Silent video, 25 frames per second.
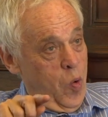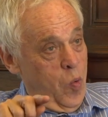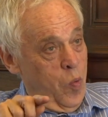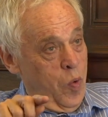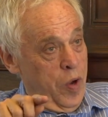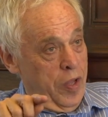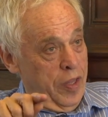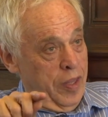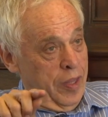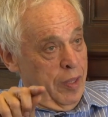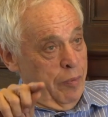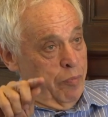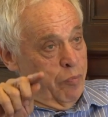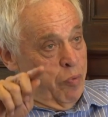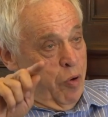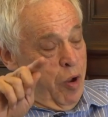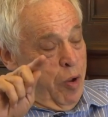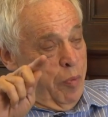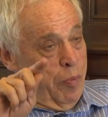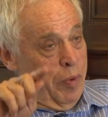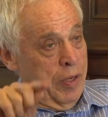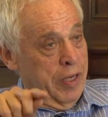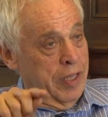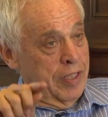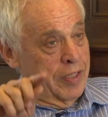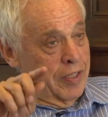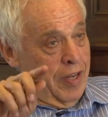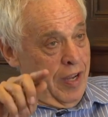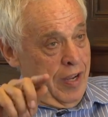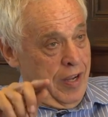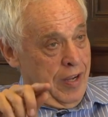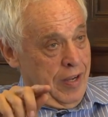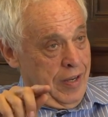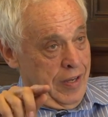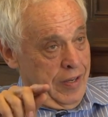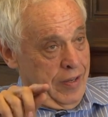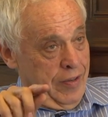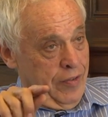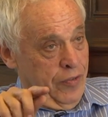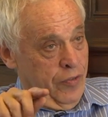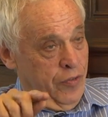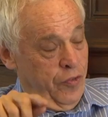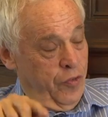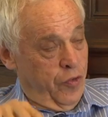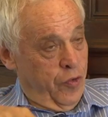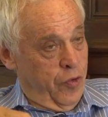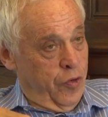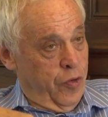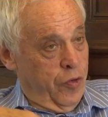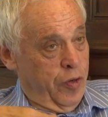what the probabilities are
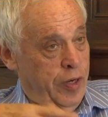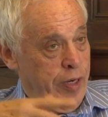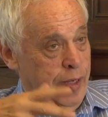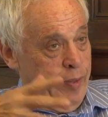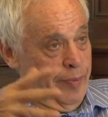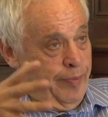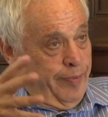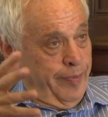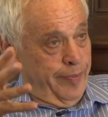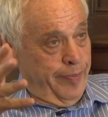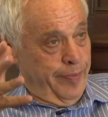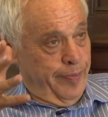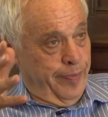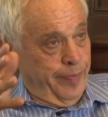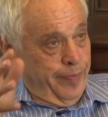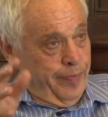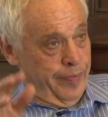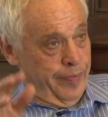for um,